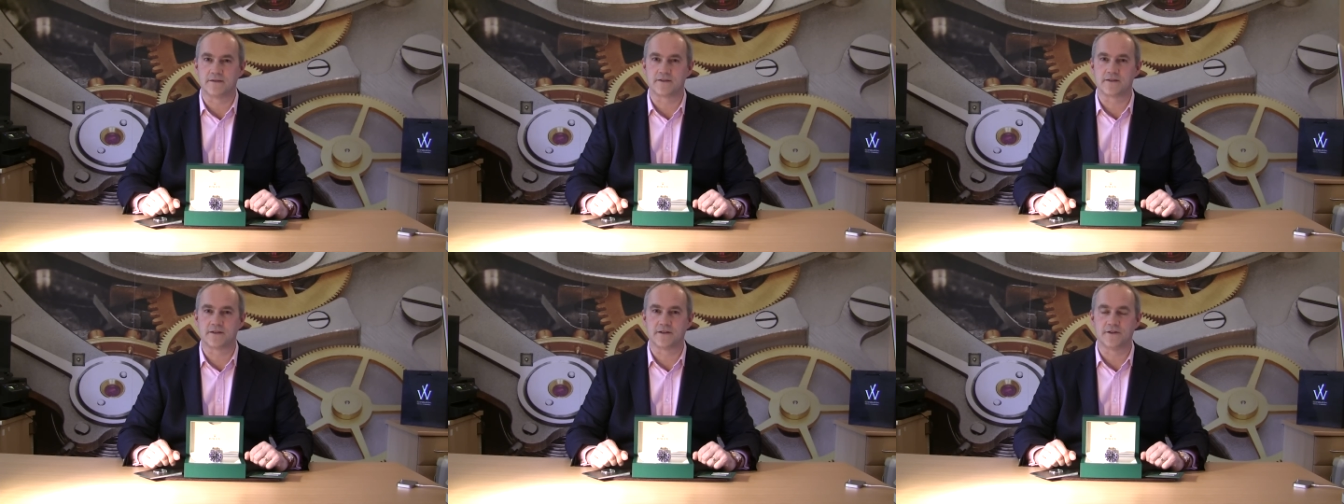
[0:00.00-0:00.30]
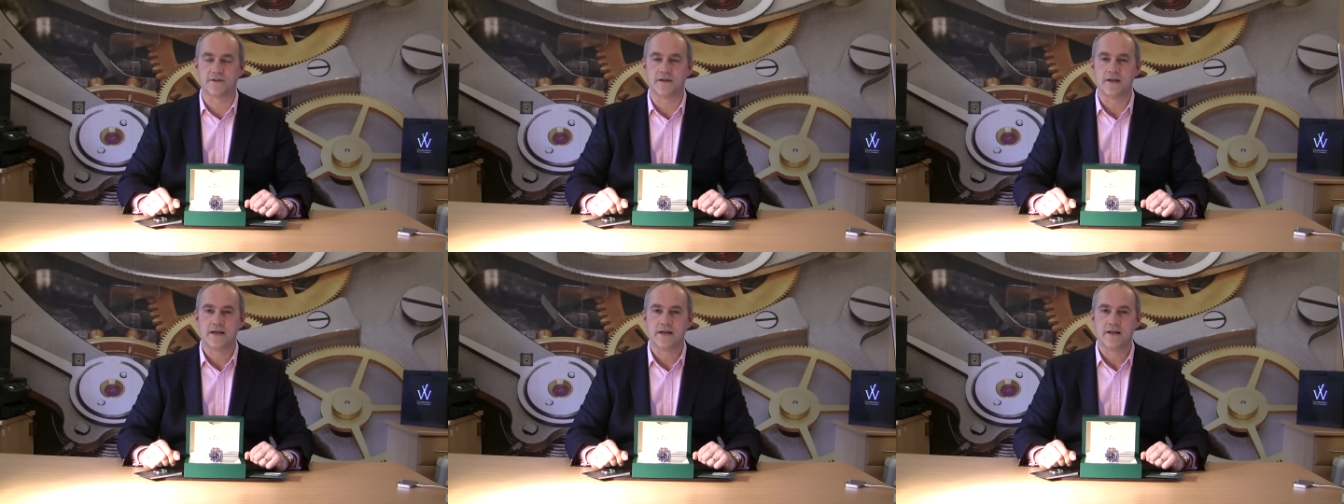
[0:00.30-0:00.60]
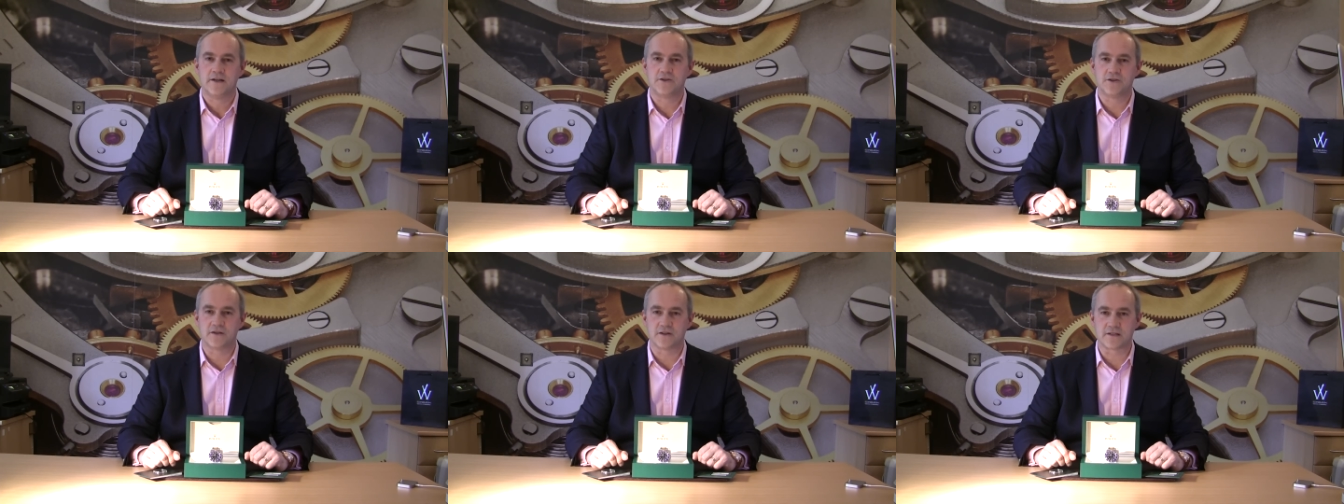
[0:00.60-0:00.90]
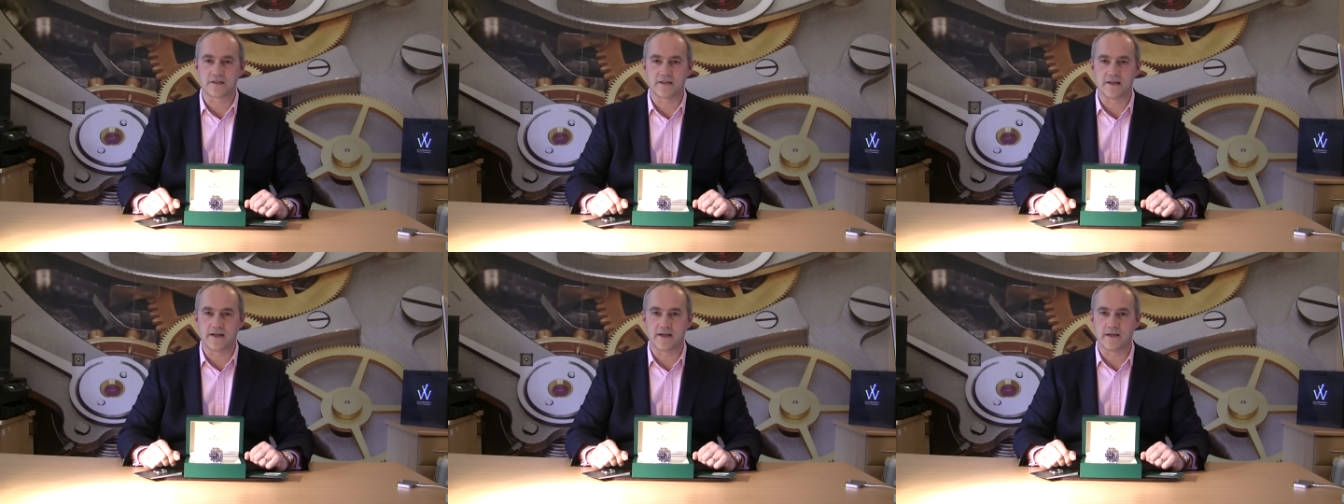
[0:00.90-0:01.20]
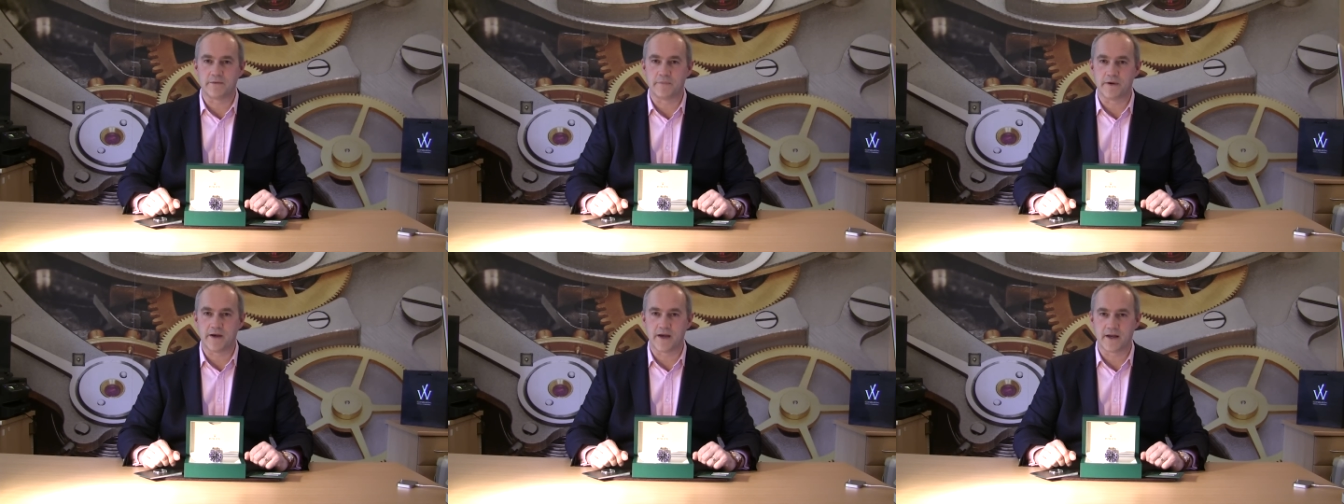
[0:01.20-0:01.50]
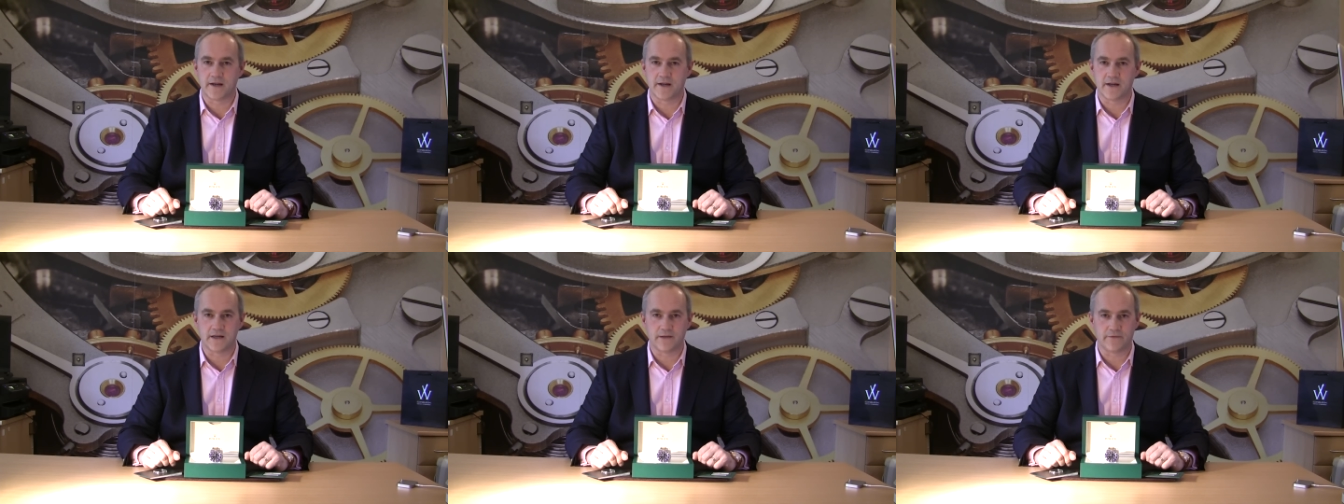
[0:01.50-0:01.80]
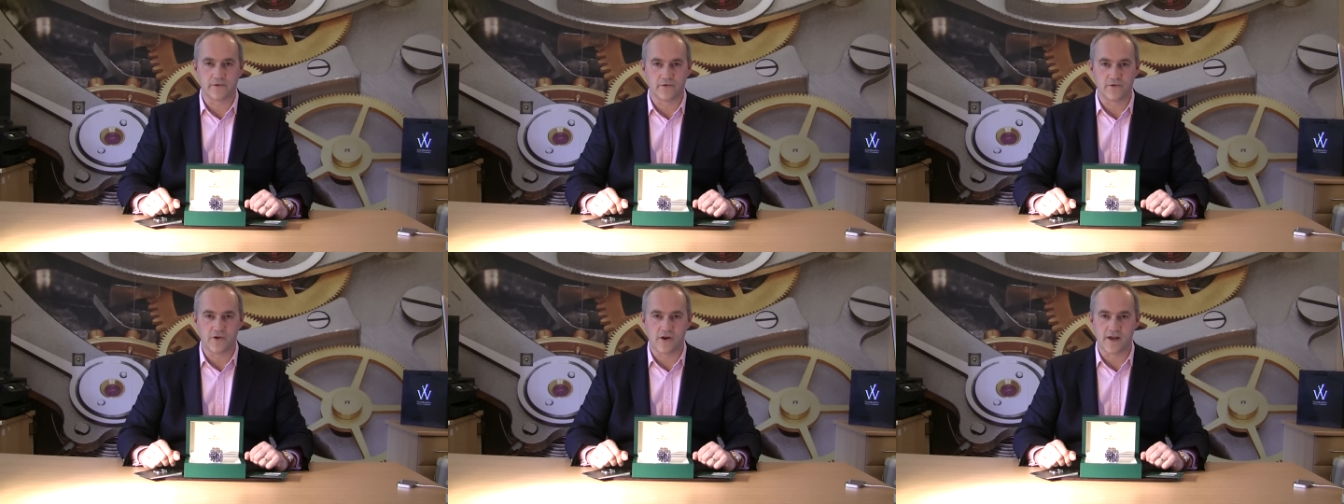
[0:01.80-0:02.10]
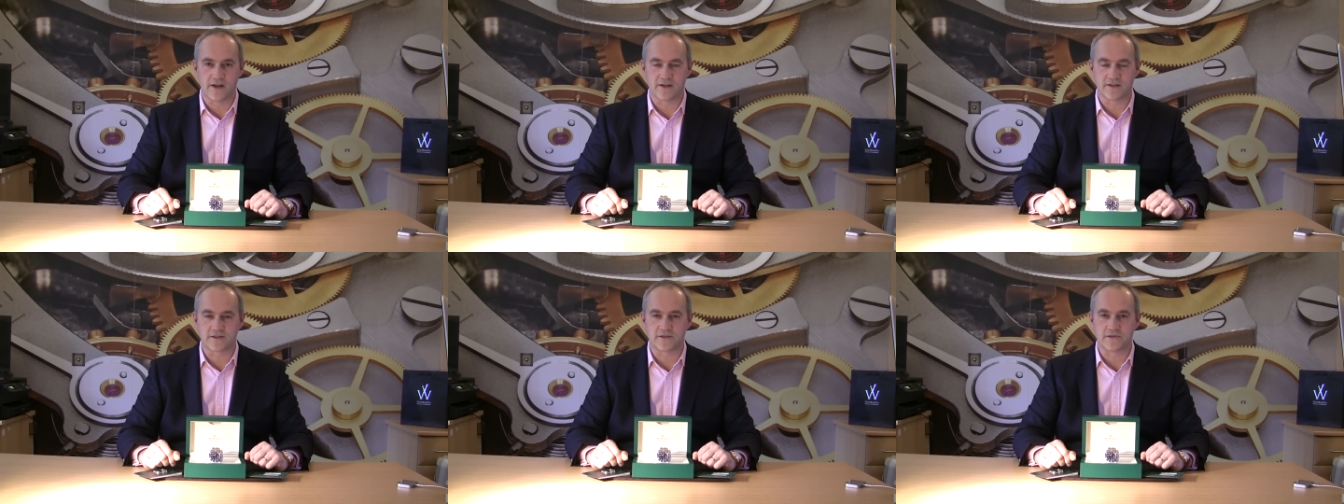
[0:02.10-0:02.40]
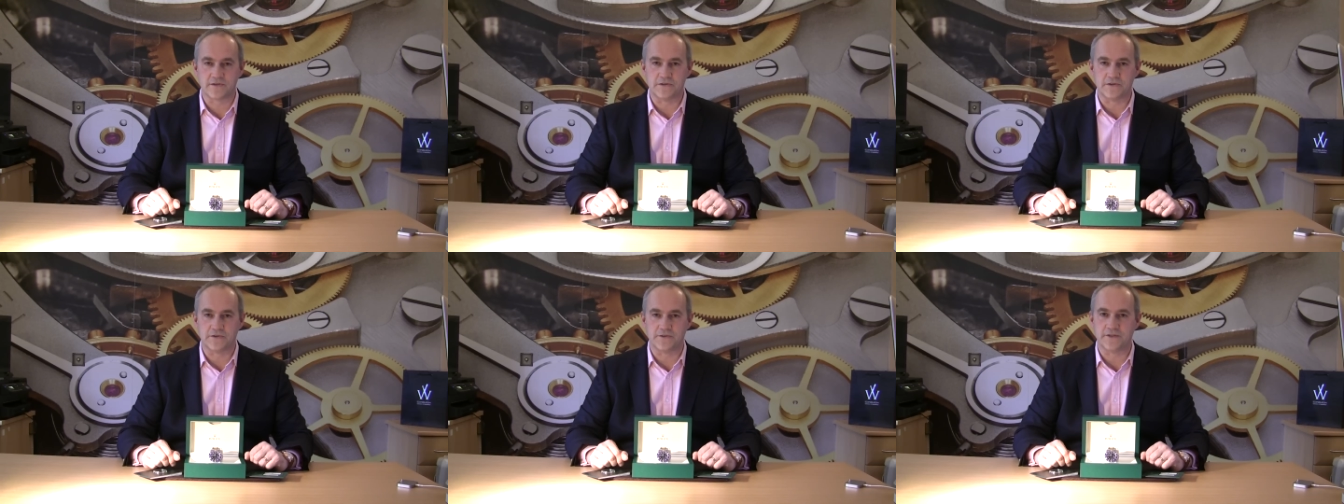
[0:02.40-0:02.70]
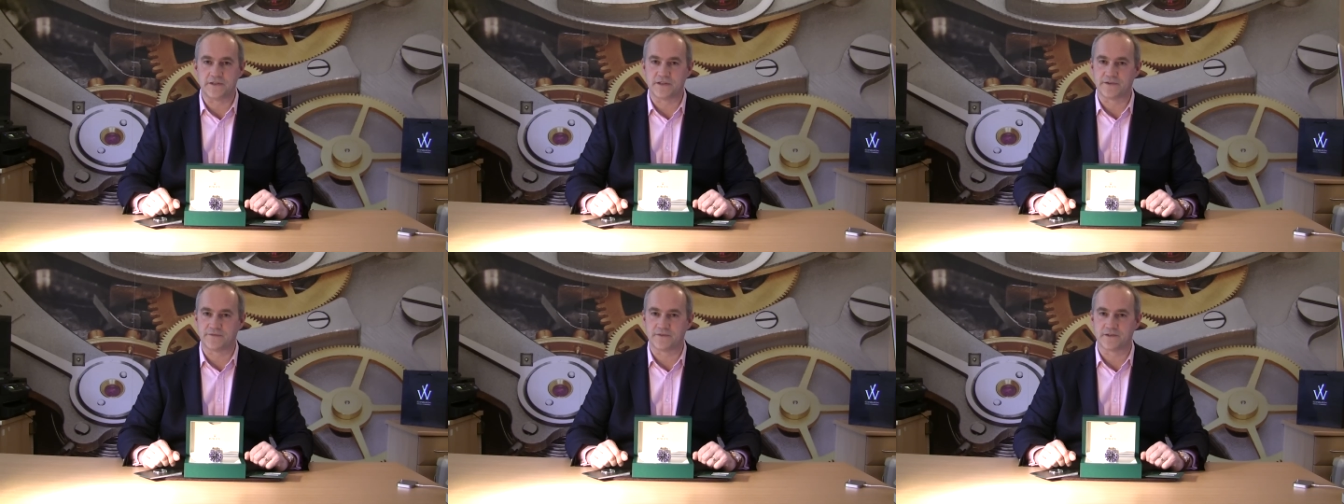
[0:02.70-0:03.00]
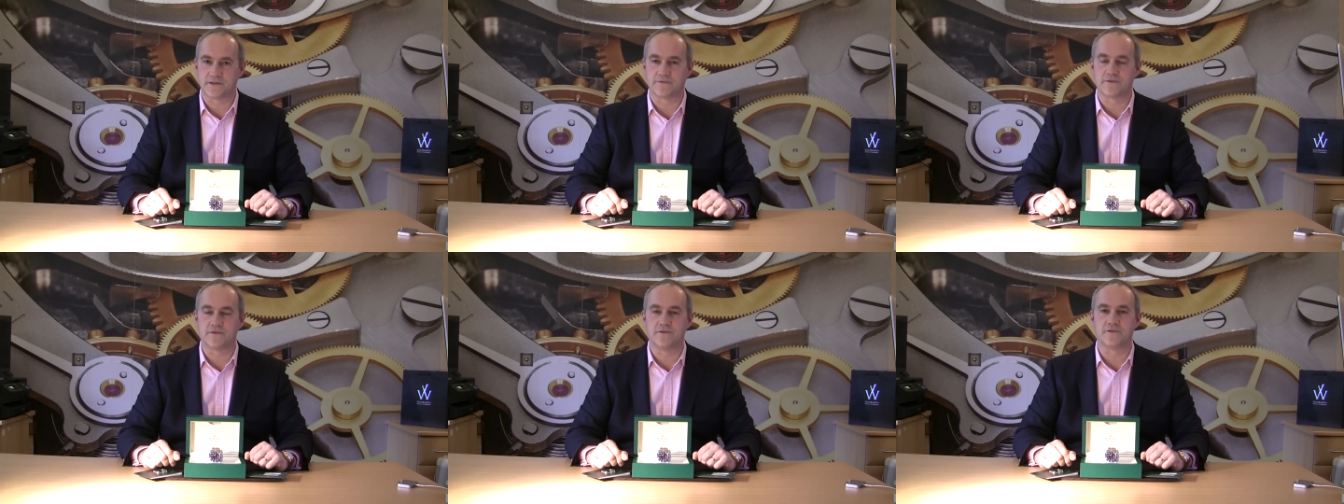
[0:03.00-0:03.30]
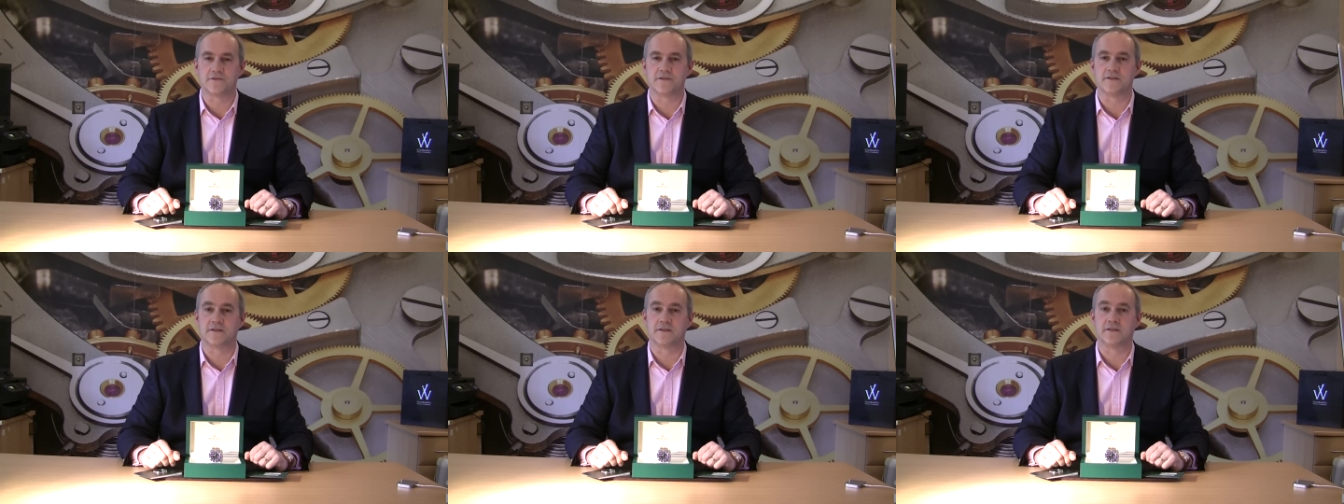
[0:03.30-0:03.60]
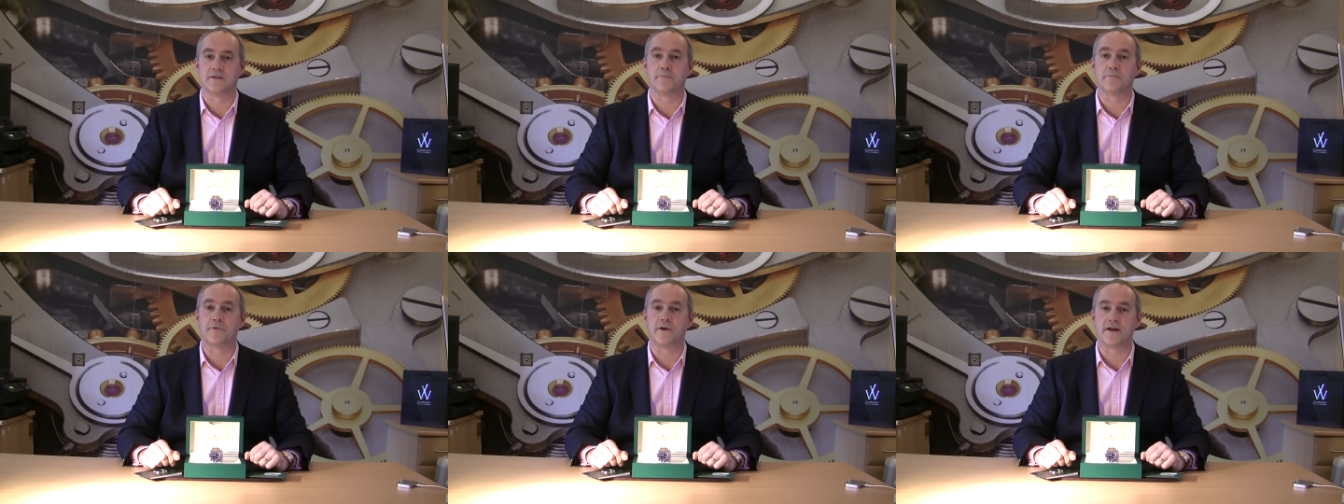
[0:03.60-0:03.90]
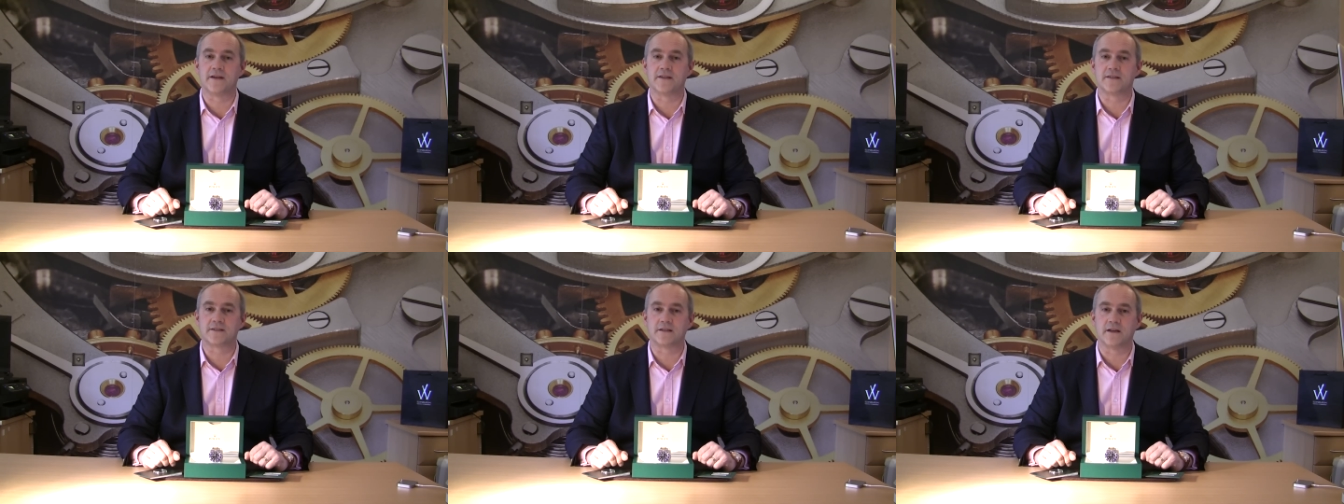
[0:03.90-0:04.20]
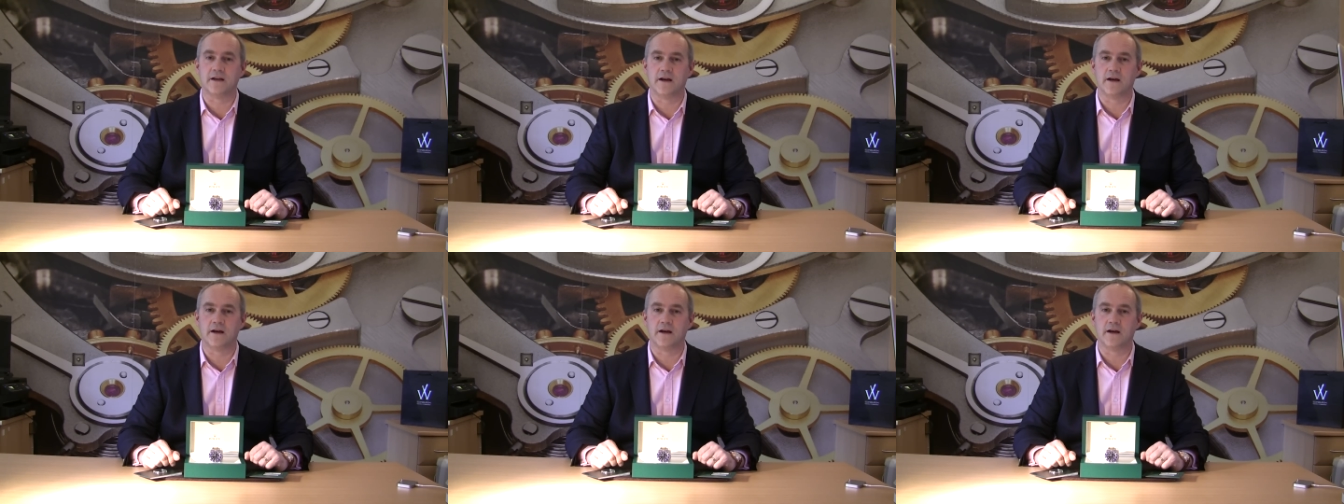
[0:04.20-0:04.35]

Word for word: So just like buying it out of your Rolex store, the difference, of course, is in the price.